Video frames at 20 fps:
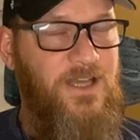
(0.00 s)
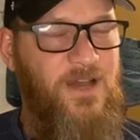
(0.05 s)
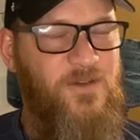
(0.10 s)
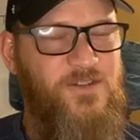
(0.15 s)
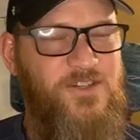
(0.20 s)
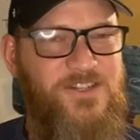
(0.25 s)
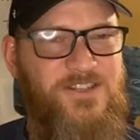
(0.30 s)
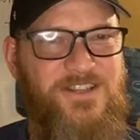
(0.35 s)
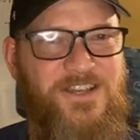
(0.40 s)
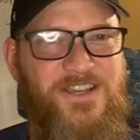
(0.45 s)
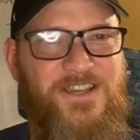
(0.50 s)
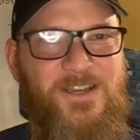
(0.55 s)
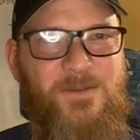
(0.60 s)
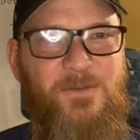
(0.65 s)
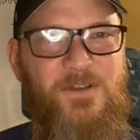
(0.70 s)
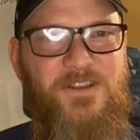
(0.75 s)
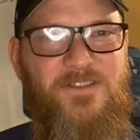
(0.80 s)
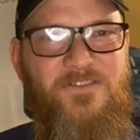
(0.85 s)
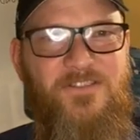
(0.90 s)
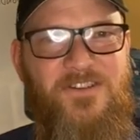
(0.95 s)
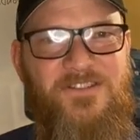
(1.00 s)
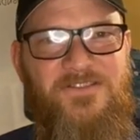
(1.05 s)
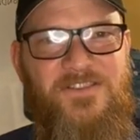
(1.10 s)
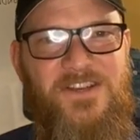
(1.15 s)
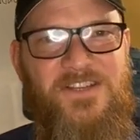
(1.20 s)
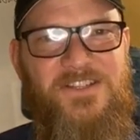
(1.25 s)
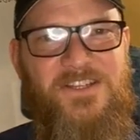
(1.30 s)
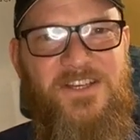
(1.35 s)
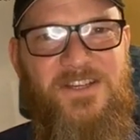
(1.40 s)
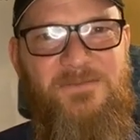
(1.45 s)
I was just thinking about the
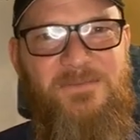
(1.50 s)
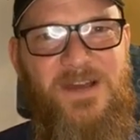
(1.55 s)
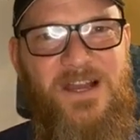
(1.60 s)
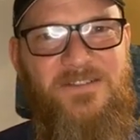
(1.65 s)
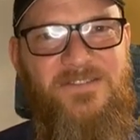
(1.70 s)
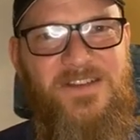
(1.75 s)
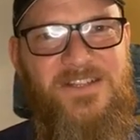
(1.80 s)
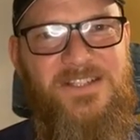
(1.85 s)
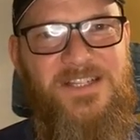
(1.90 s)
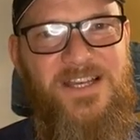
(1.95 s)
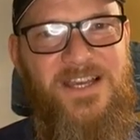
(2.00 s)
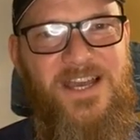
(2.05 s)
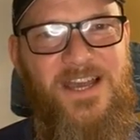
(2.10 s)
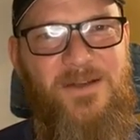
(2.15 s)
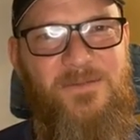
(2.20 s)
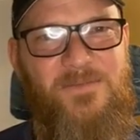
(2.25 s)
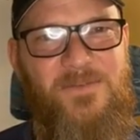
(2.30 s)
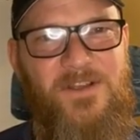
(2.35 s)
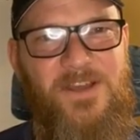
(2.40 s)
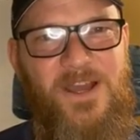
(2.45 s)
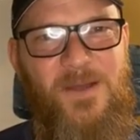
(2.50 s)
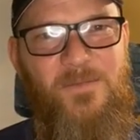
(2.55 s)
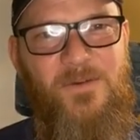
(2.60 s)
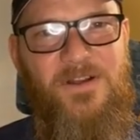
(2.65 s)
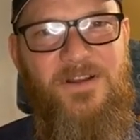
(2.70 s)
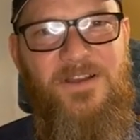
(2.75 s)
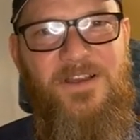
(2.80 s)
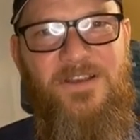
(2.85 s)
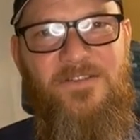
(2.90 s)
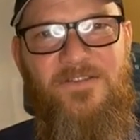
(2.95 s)
front-facing and back-facing
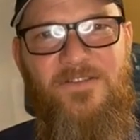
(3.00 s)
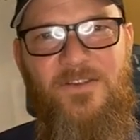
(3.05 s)
camera.